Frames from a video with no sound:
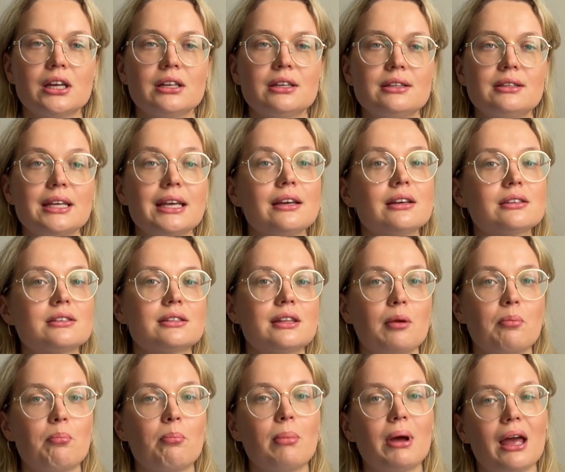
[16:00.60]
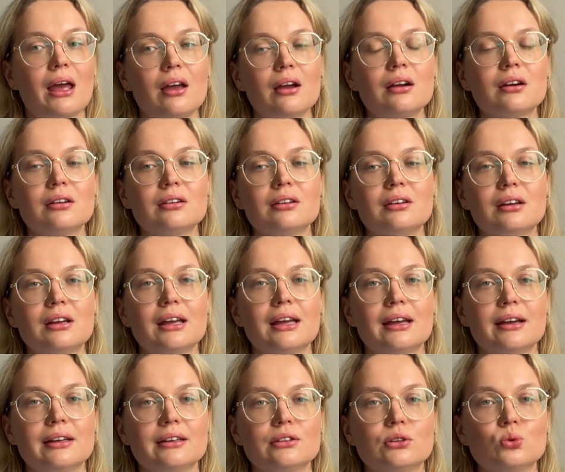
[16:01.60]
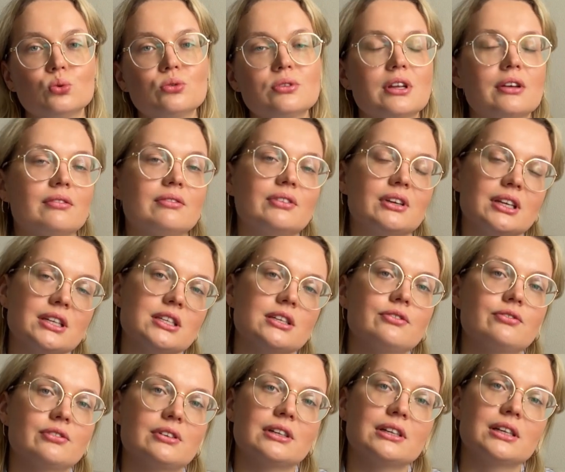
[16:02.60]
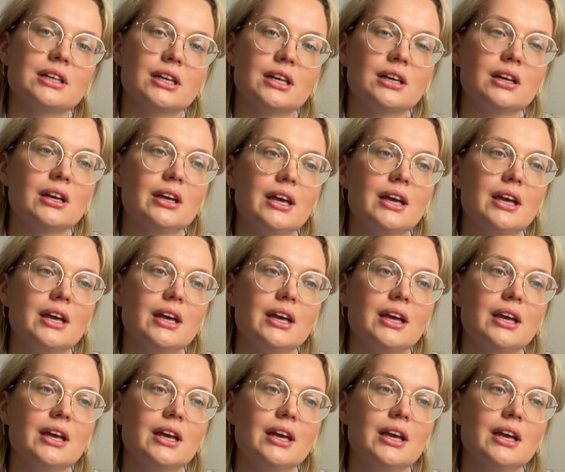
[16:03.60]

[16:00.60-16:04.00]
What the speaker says: take a step back and do something differently.